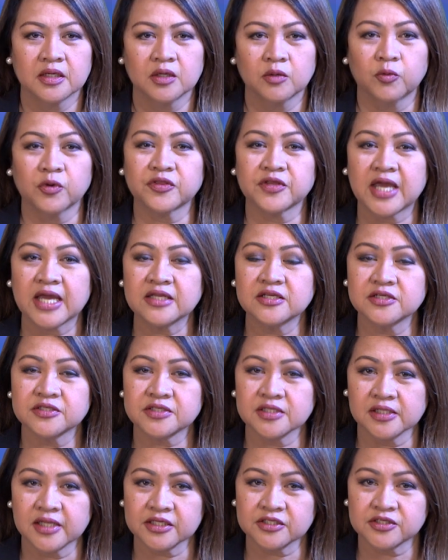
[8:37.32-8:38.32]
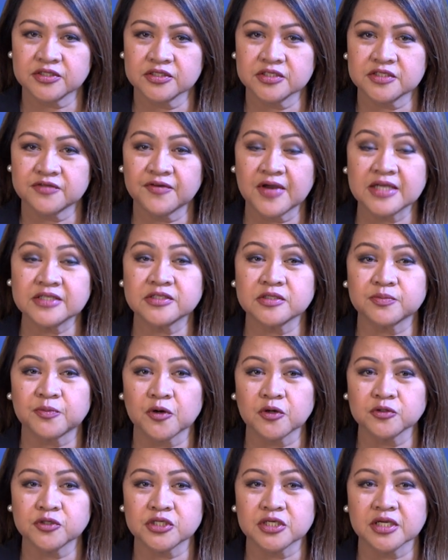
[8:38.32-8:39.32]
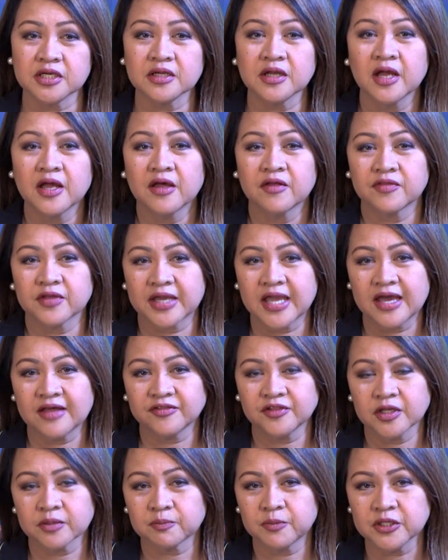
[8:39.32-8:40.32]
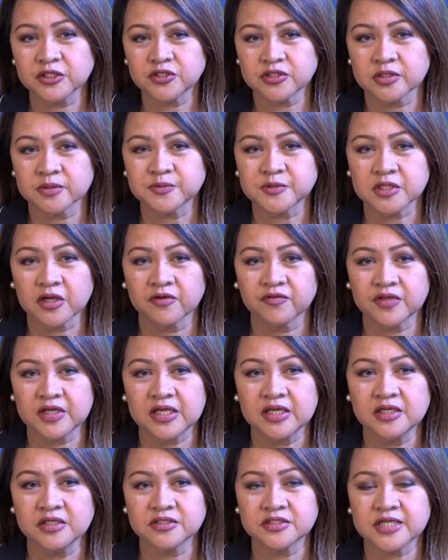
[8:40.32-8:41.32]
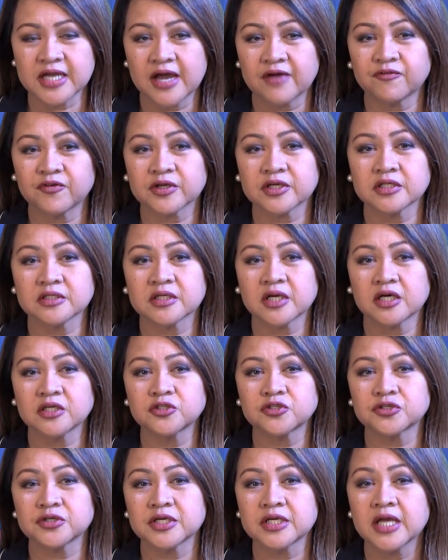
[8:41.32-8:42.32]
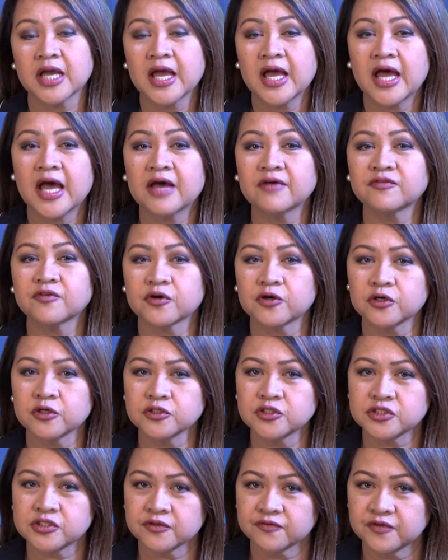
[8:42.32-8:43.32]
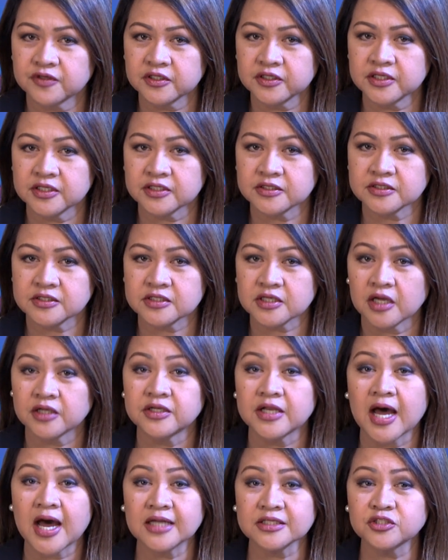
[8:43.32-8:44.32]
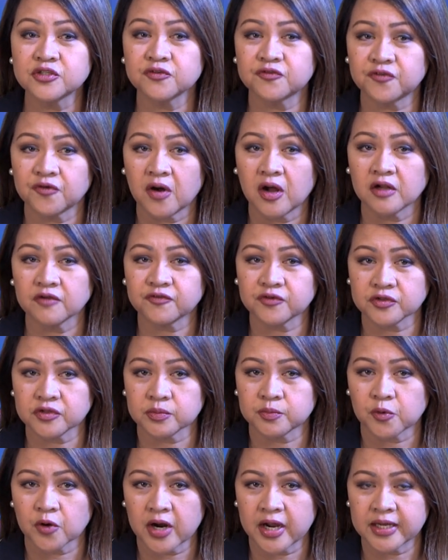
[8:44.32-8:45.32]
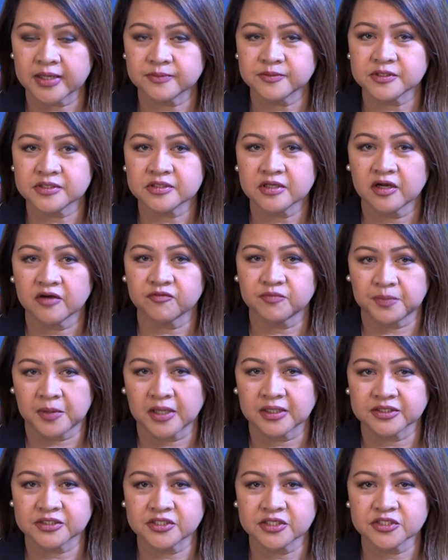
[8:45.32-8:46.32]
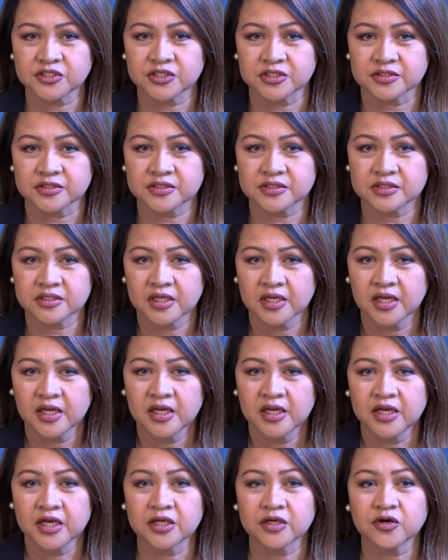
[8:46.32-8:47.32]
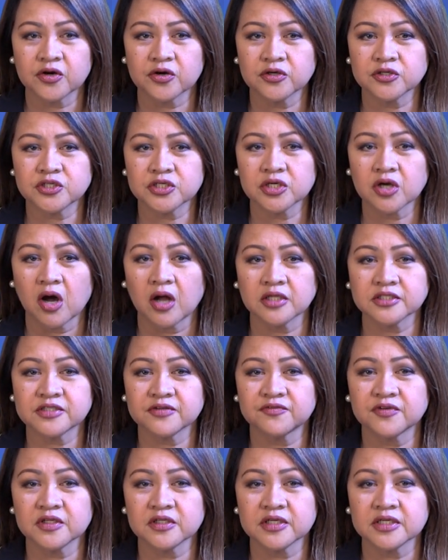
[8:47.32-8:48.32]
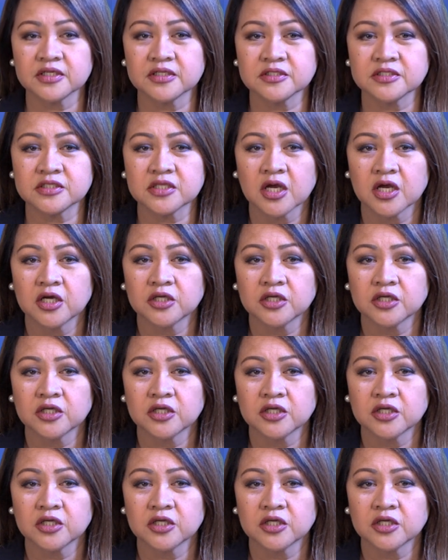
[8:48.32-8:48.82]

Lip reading: With Kenya's elections fast approaching, the Catholic bishops of the East African country have urged civilians not to fall for the bribes of politicians, encouraging all civilians